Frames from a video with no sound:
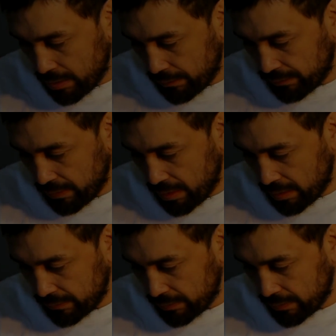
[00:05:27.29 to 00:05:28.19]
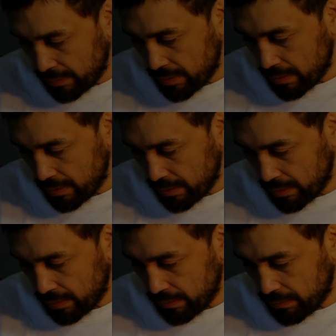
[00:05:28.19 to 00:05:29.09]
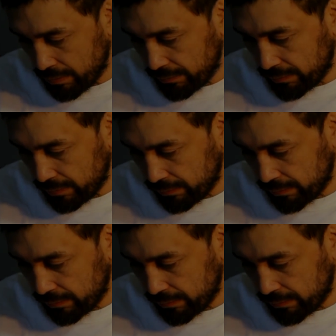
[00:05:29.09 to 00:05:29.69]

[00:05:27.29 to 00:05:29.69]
I was lost. You know, I was